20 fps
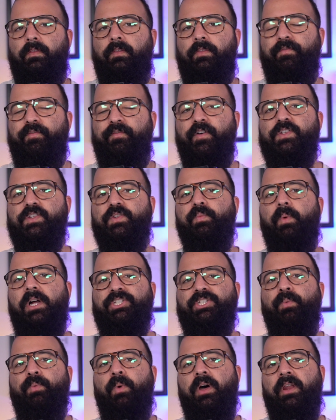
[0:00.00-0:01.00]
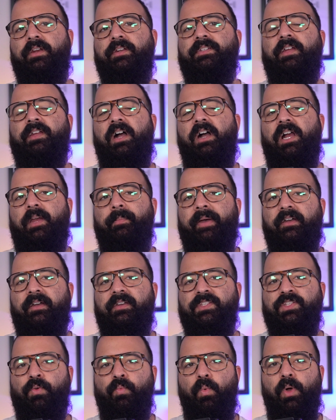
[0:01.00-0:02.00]
The first watch I wanted to talk about
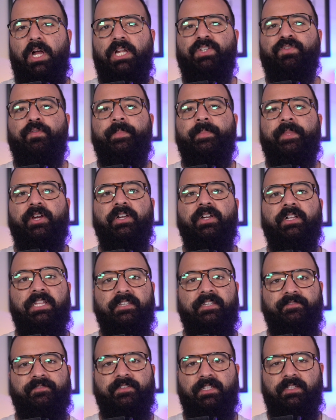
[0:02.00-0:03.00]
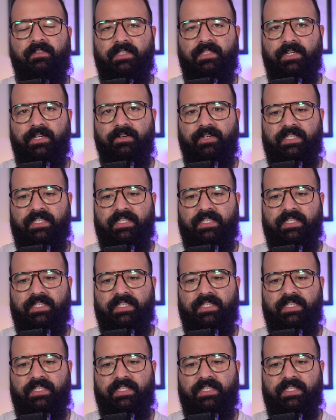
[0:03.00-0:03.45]
is a watch from their Clifton series.